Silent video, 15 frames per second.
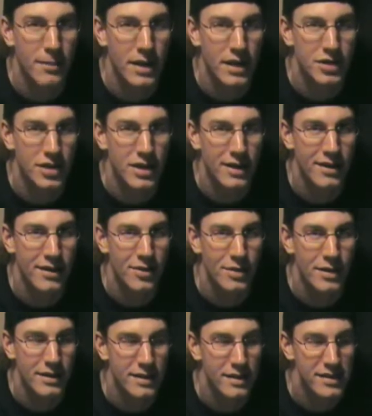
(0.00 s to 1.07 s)
make sure you can do
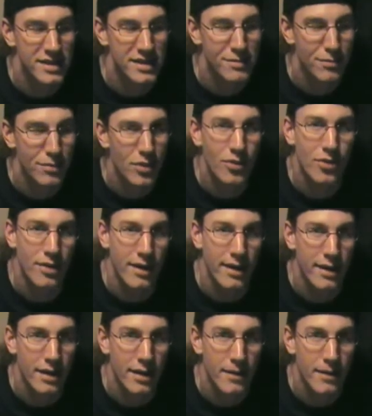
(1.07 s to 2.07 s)
it smoothly